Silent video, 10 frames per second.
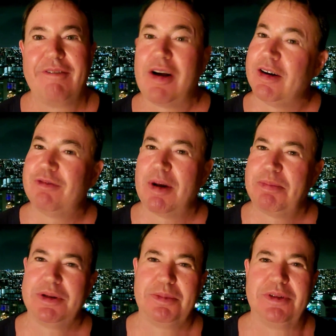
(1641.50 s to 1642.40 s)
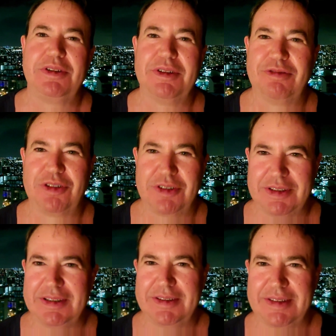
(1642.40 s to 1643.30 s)
very reputable
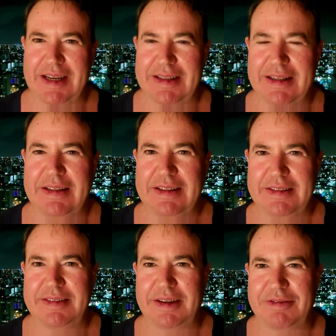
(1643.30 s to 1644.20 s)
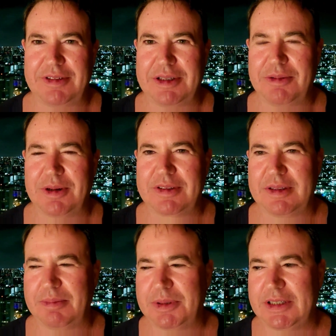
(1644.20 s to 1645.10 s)
universities saying that this stuff really works,
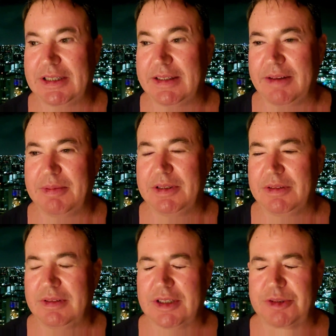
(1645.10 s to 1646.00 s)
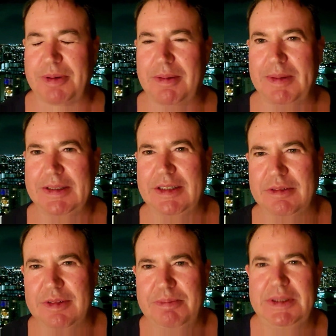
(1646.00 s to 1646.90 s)
and particularly they've been
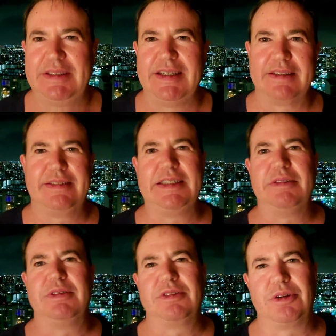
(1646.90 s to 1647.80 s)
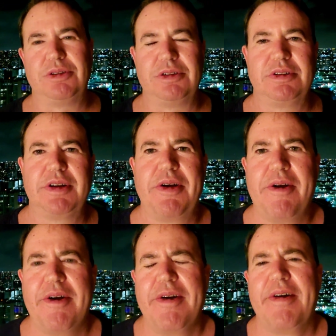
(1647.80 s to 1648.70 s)
experimenting with PTSD with soldiers,
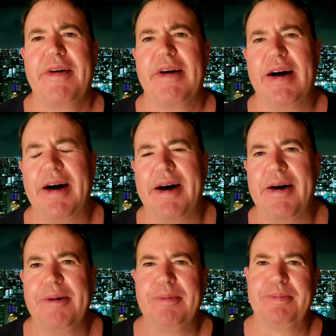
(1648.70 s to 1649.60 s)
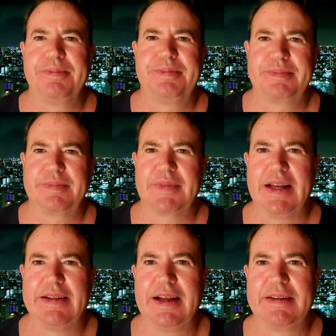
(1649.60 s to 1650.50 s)
um,
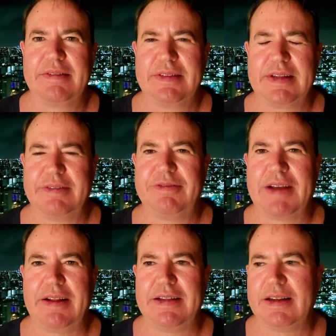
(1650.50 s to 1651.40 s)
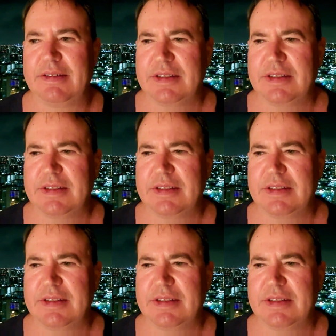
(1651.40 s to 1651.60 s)
and that they've found that